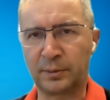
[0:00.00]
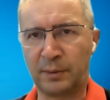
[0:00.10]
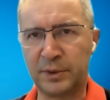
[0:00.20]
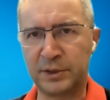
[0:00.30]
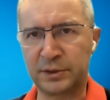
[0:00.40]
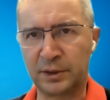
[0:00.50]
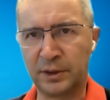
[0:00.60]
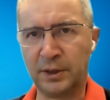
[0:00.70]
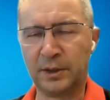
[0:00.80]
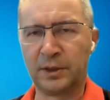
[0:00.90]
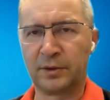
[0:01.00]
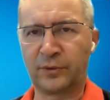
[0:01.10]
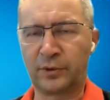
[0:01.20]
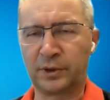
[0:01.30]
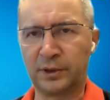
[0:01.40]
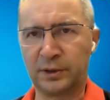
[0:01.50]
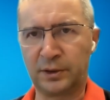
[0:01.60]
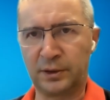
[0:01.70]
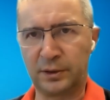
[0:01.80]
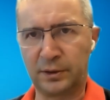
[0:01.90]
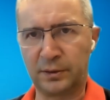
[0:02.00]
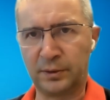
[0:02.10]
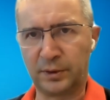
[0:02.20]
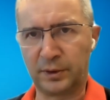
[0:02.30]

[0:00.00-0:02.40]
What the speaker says: published for the